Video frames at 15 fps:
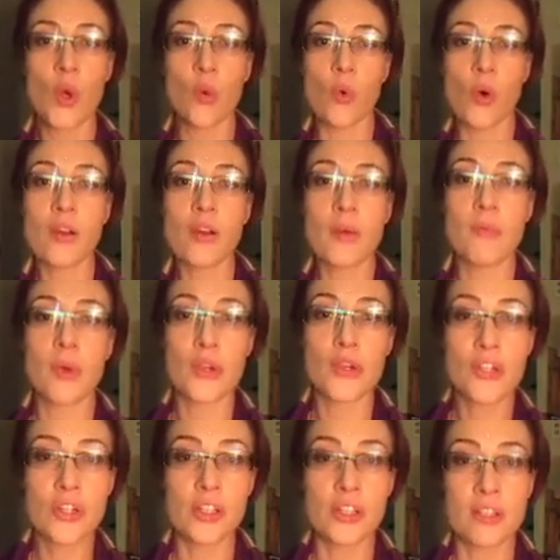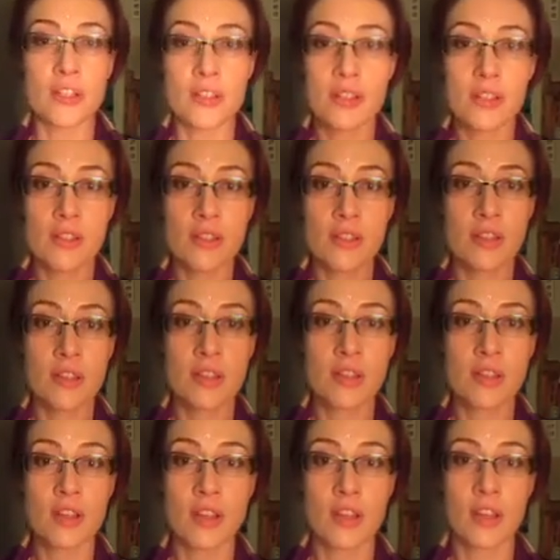what emotions
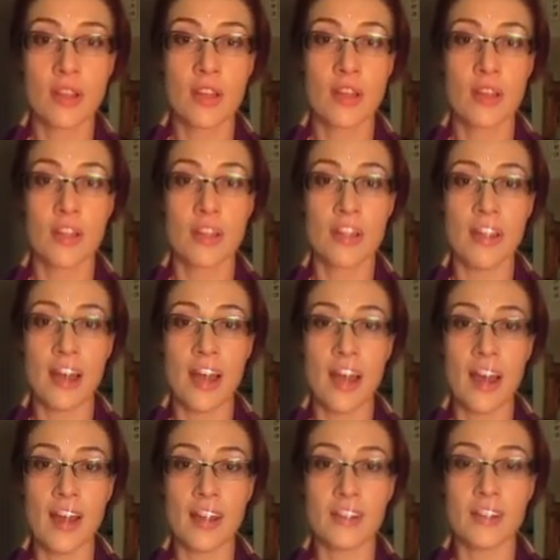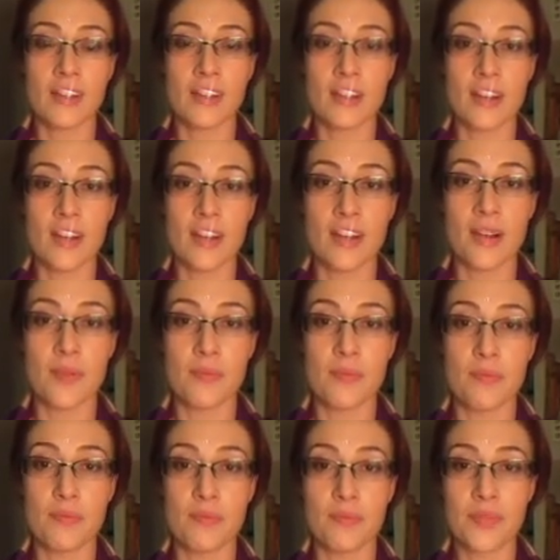that
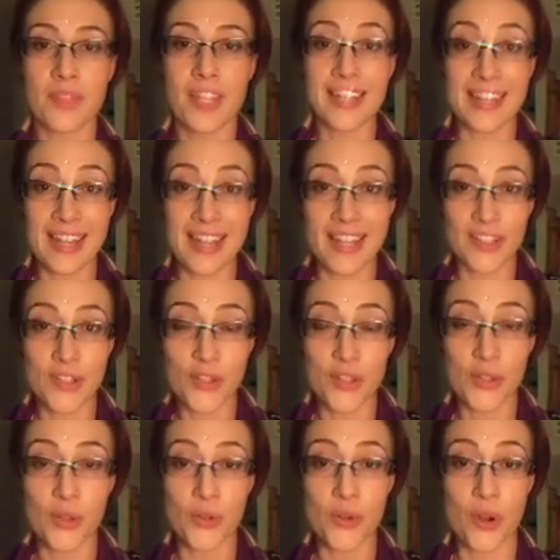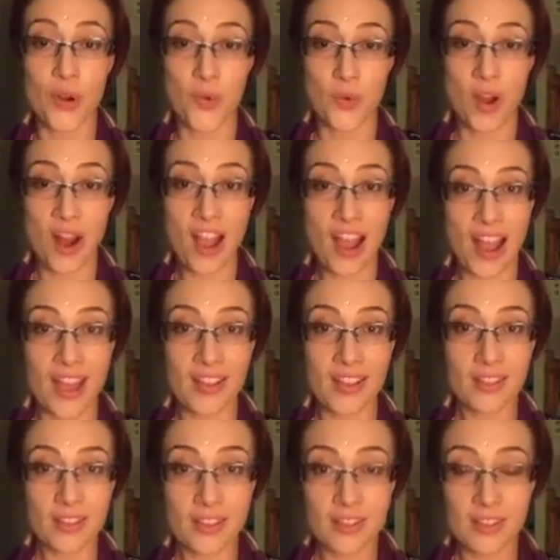need to
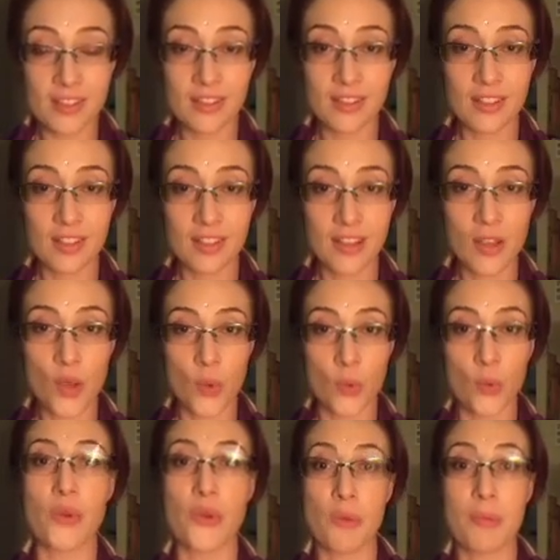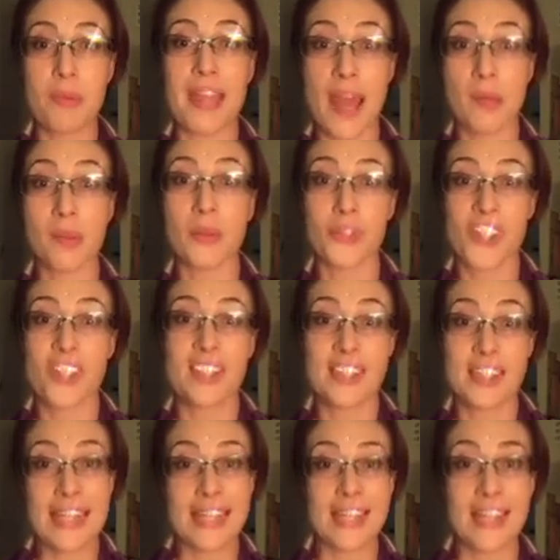arise will you be able to
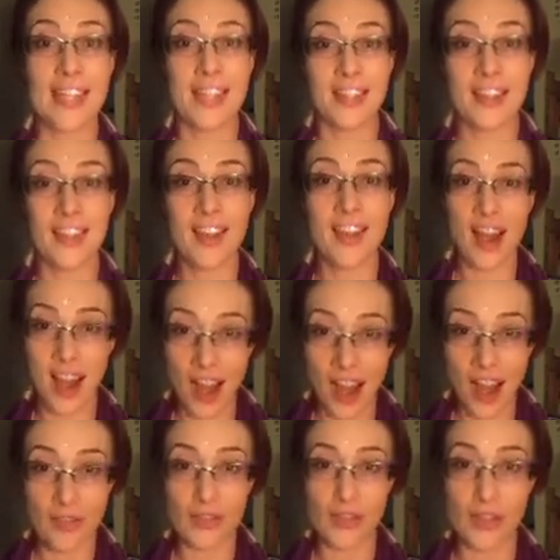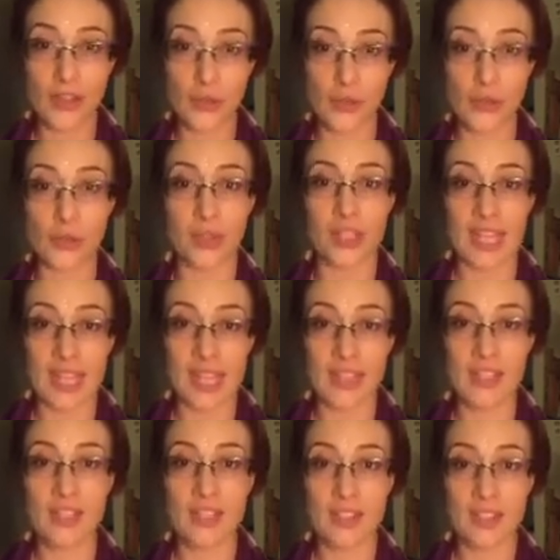see after you
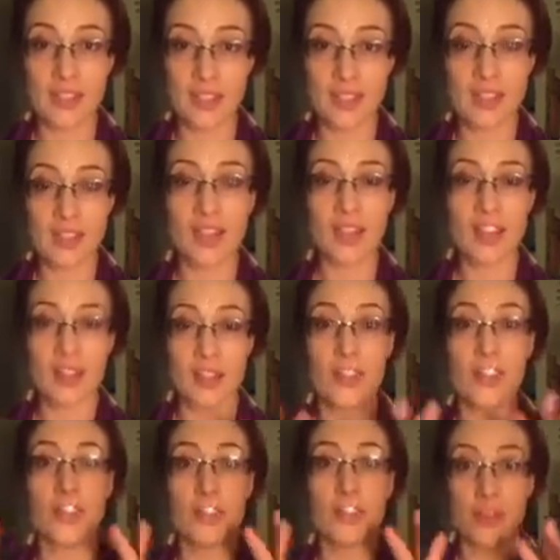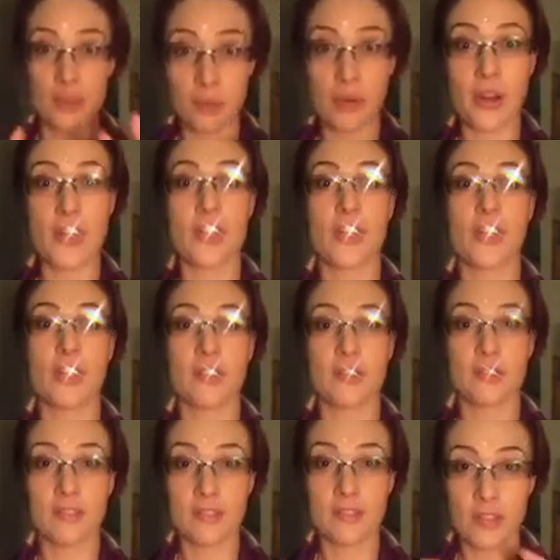release the depression
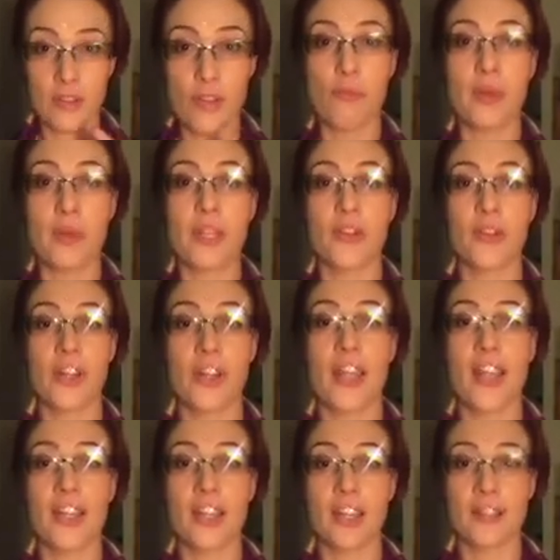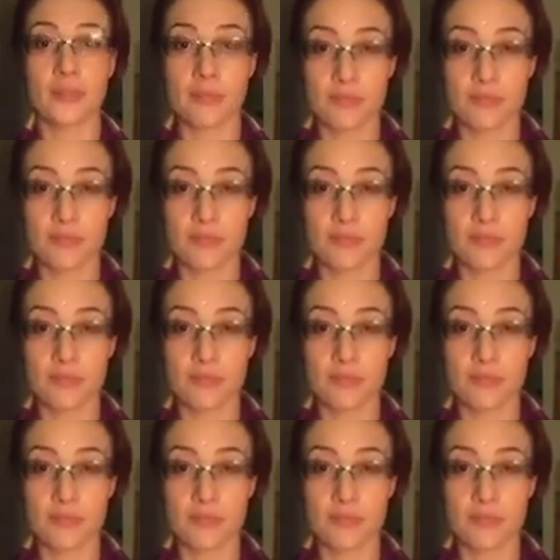you've been creating?